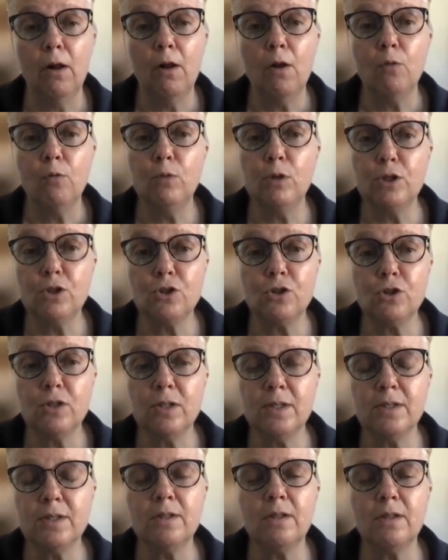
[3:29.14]
which
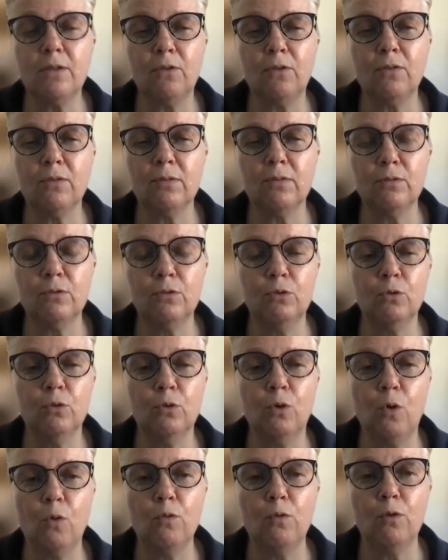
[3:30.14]
is not,
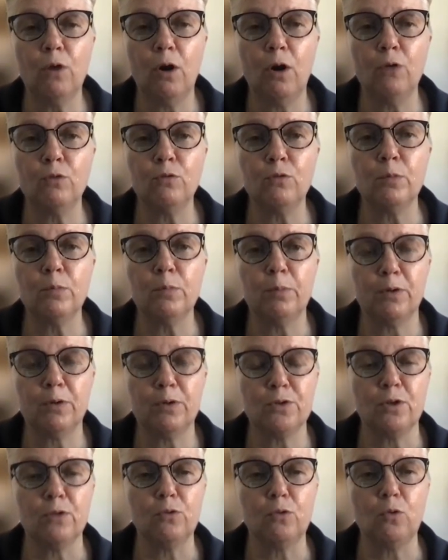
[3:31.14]

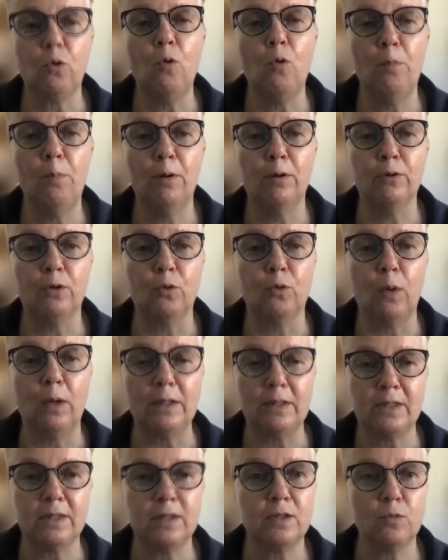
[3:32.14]
100% open on
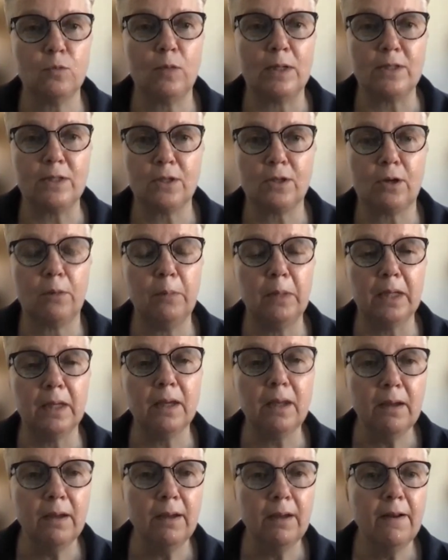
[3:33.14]
what's
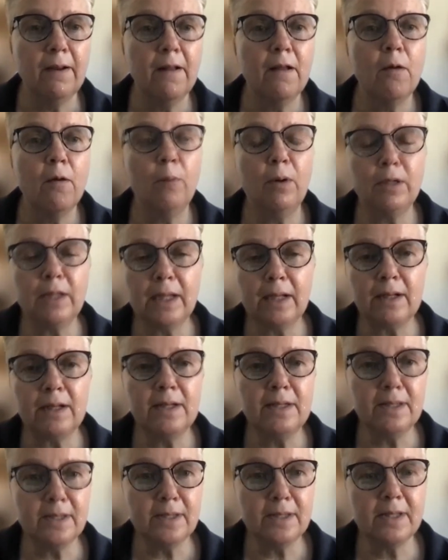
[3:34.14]
coming, but at
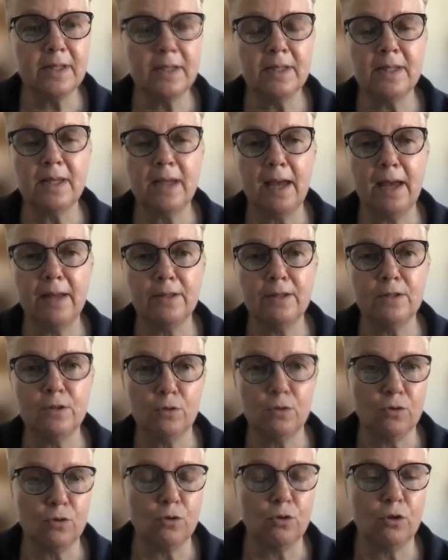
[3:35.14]
least it had
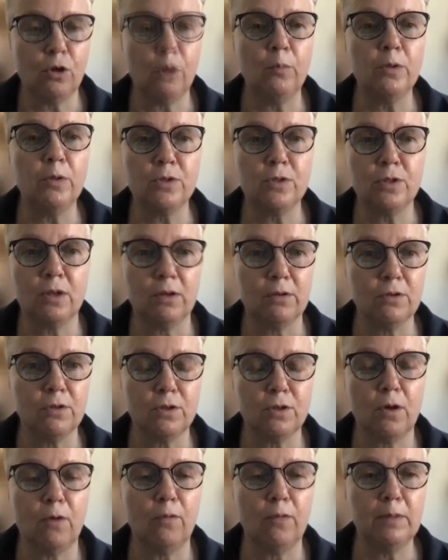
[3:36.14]
the common
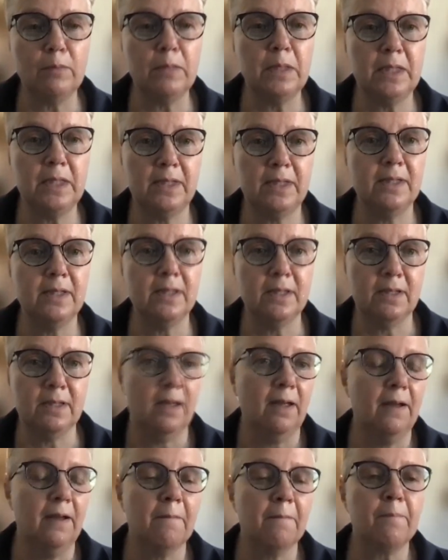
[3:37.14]
sense of admitting
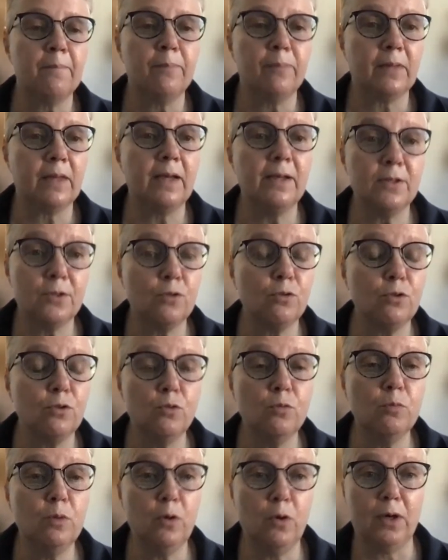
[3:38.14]
it's going
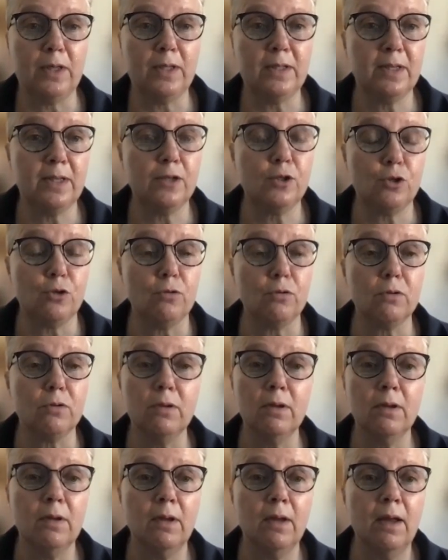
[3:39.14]
to be a
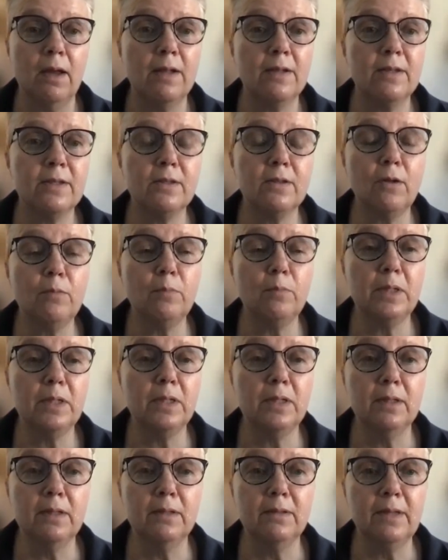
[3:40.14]
recession. It's not
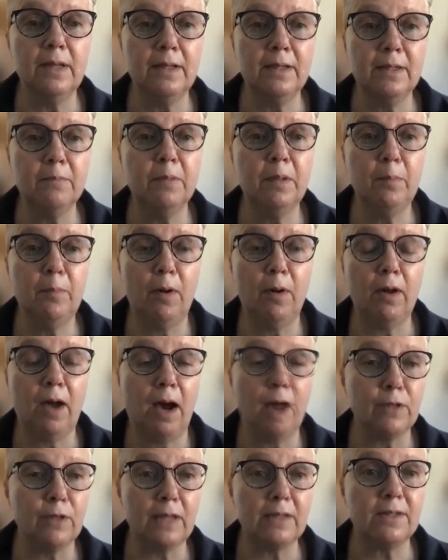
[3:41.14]
been telling people
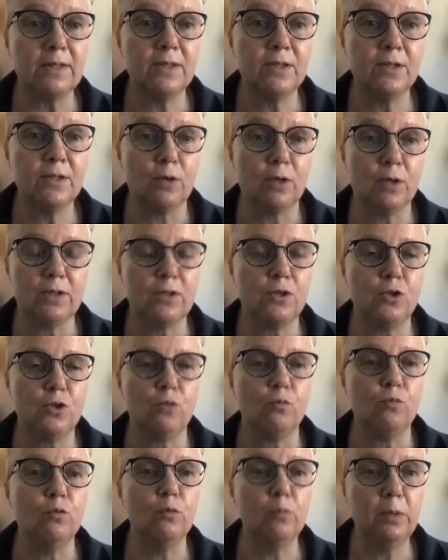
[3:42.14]
how nasty the
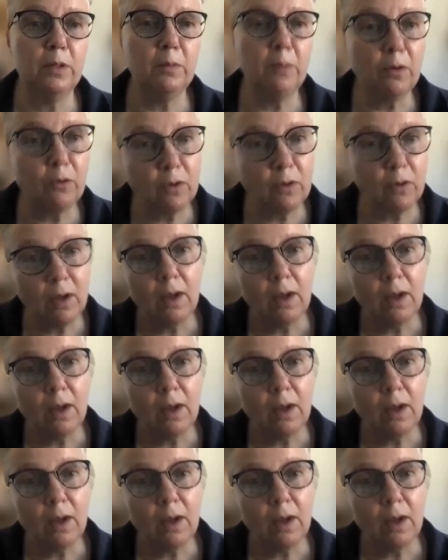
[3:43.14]
recession would be, but